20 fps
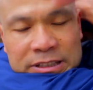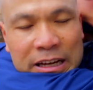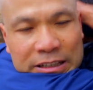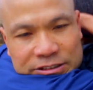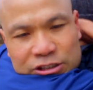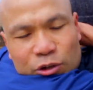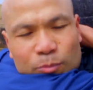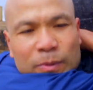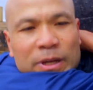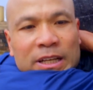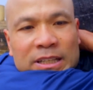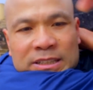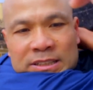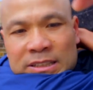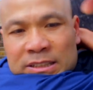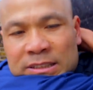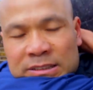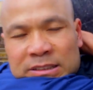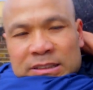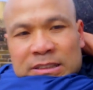Yeah, choke me.
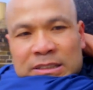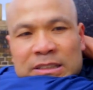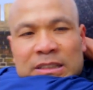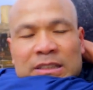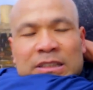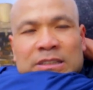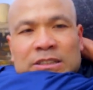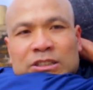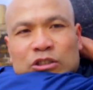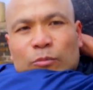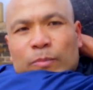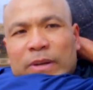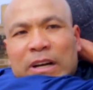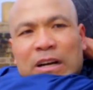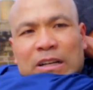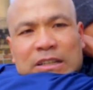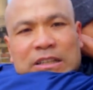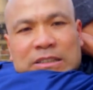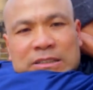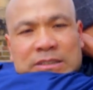Choke me
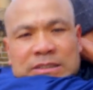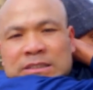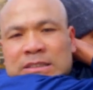harder.